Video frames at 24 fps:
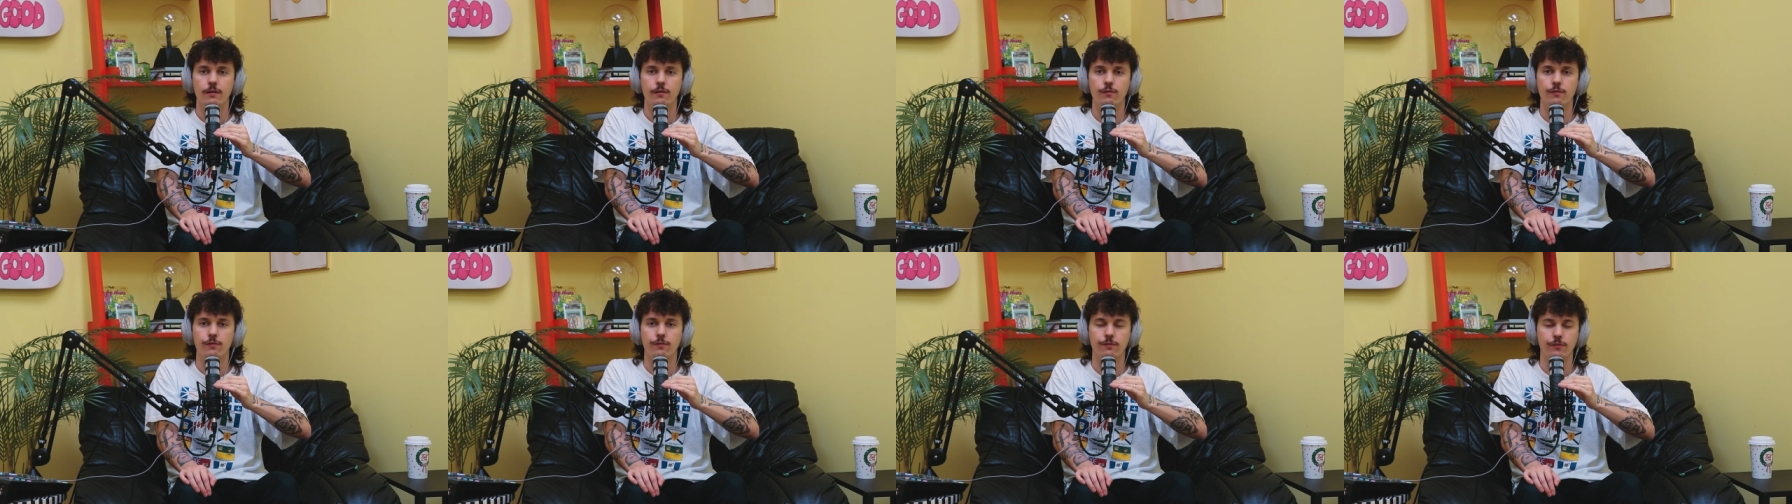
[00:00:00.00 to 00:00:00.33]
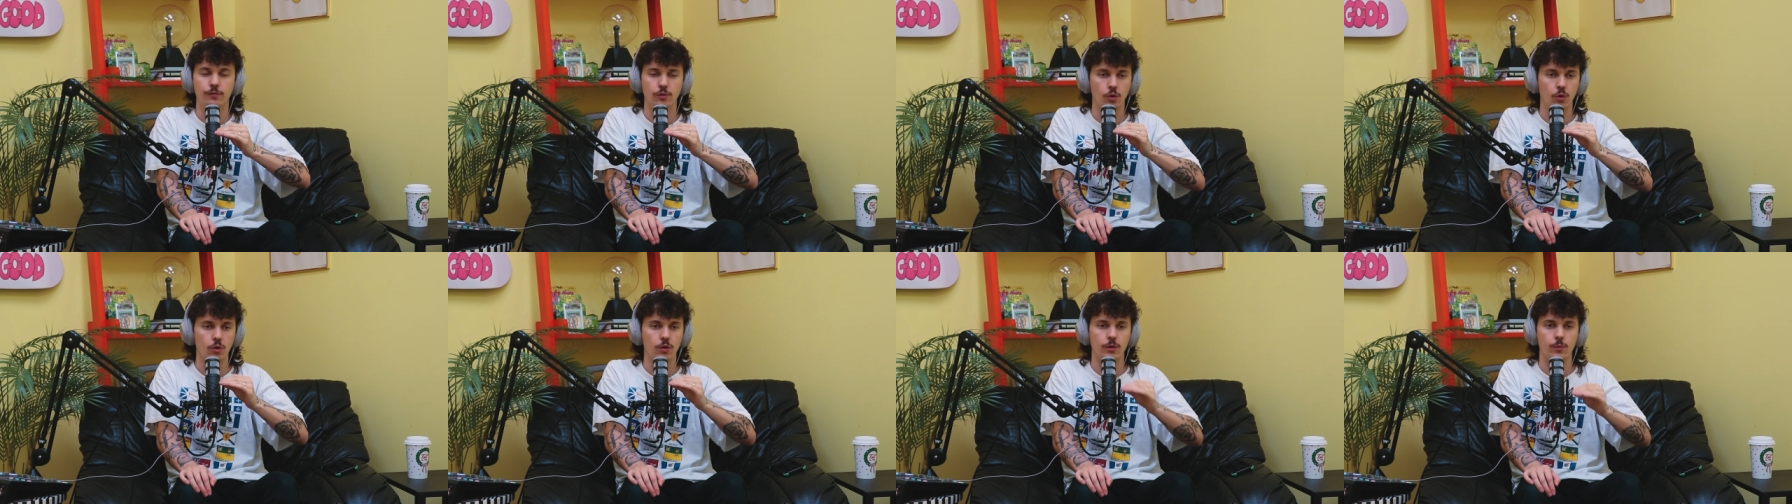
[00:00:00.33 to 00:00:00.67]

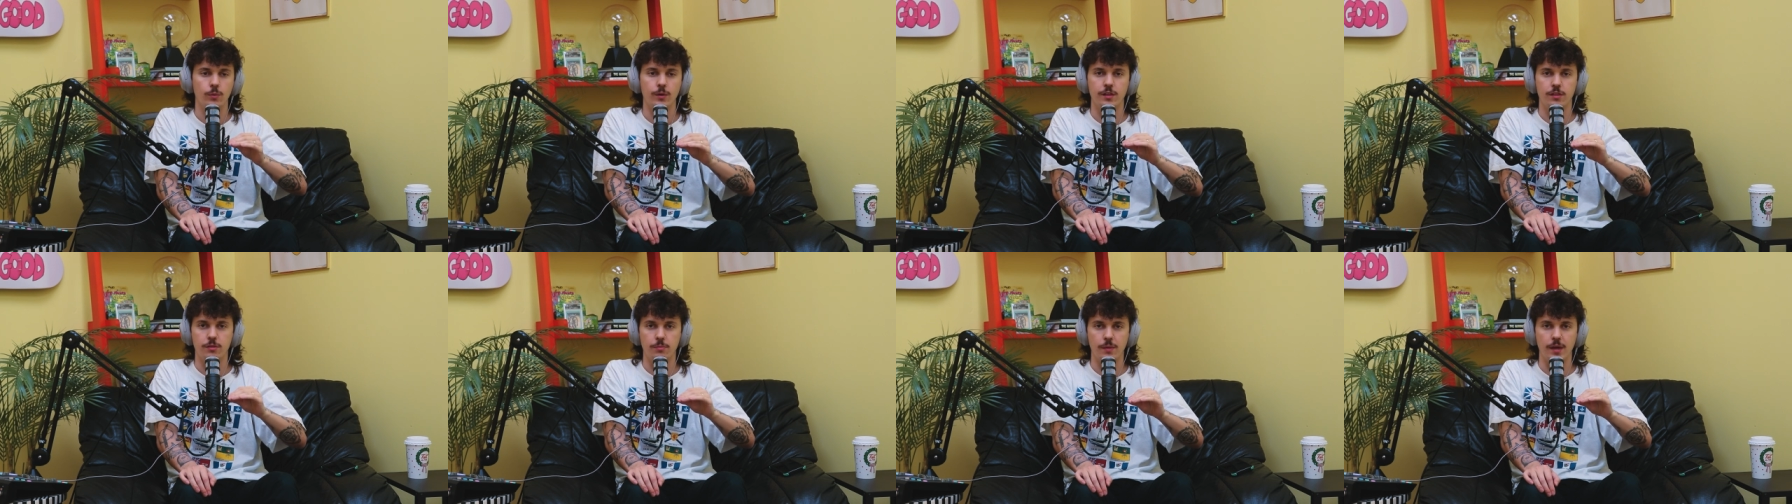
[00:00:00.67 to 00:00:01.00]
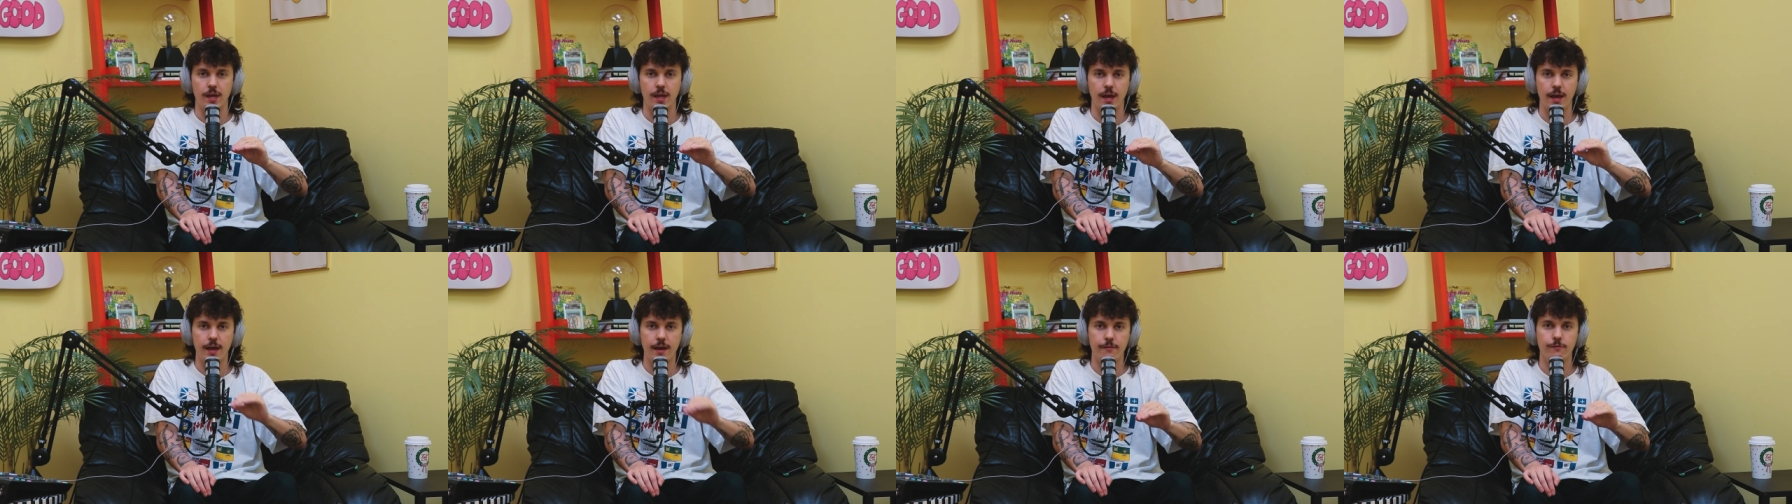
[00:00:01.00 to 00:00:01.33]
floor with
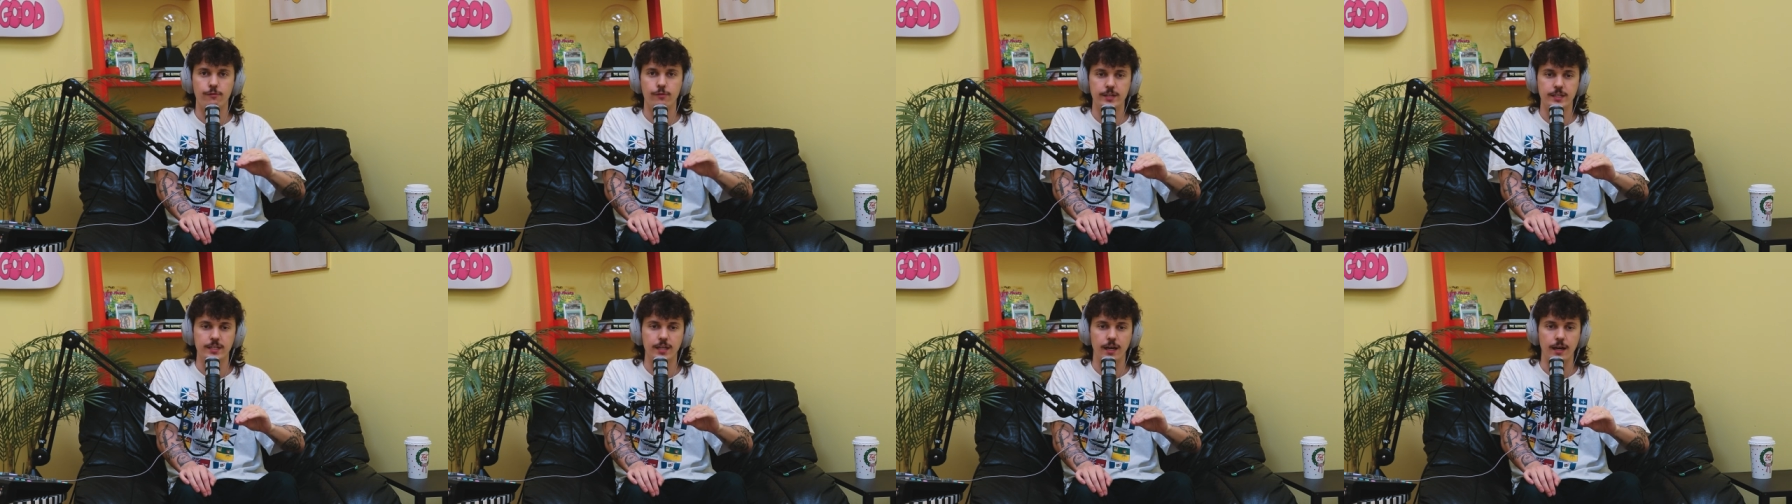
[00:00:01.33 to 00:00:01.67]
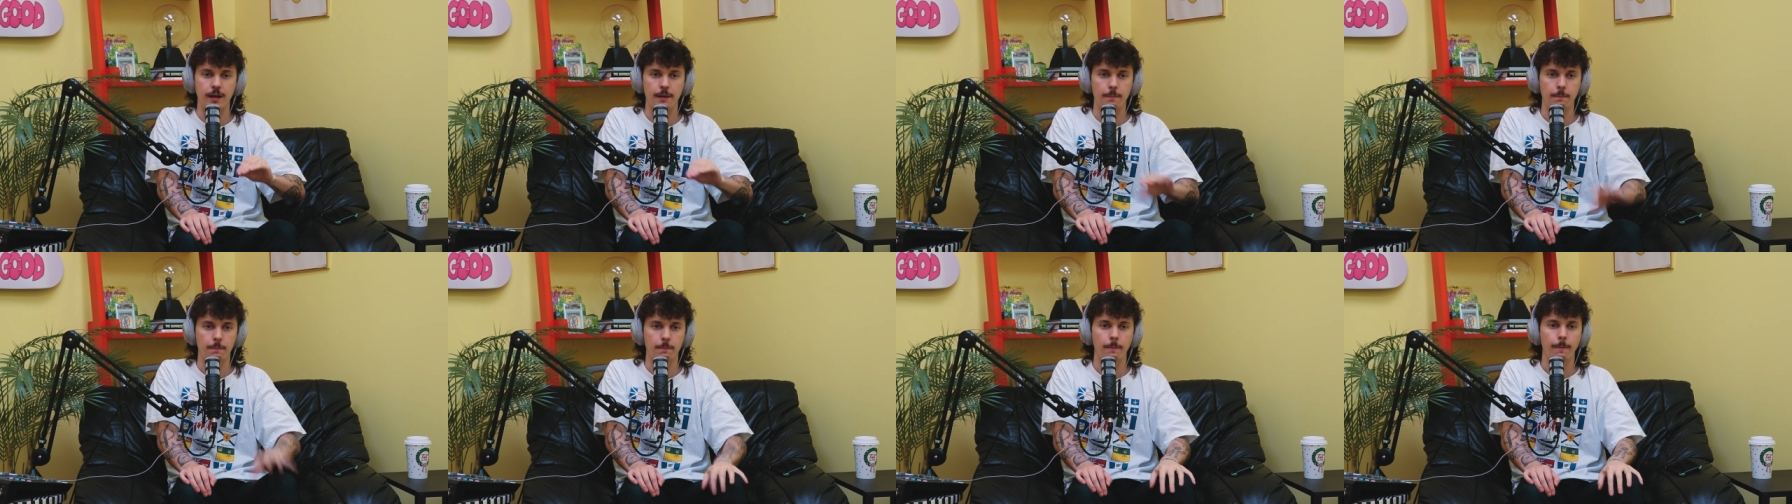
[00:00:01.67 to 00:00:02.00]
me every
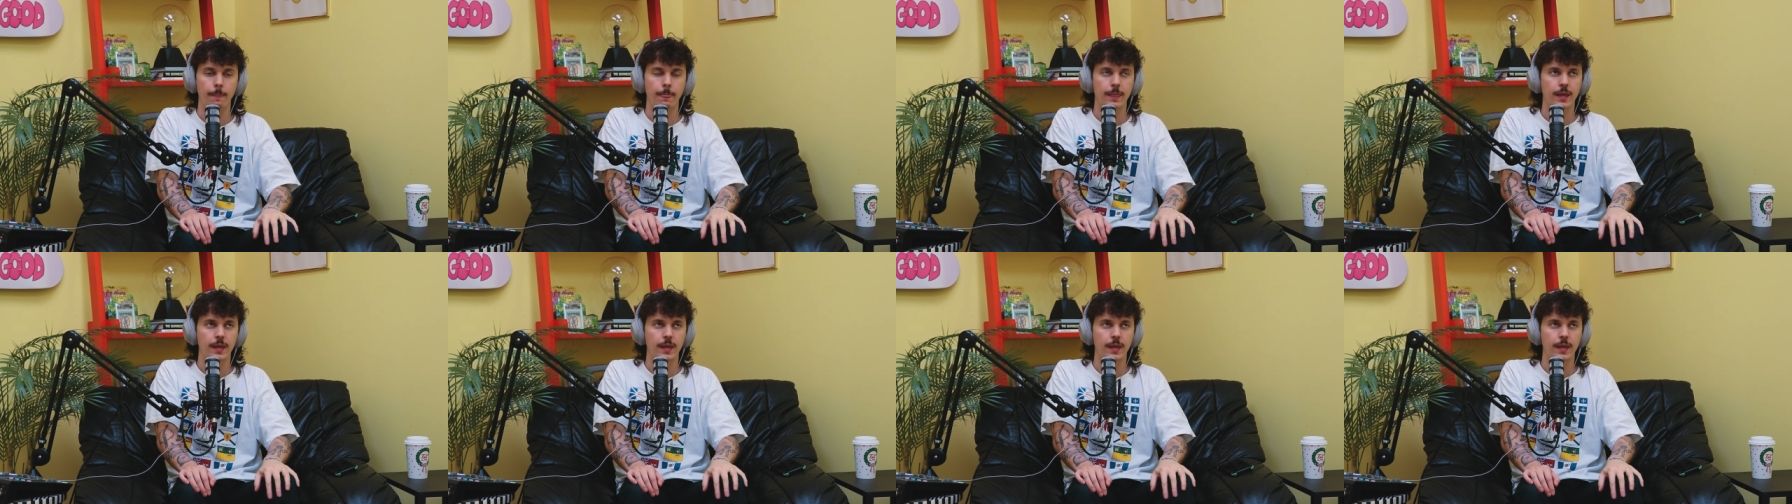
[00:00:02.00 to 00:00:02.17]
time.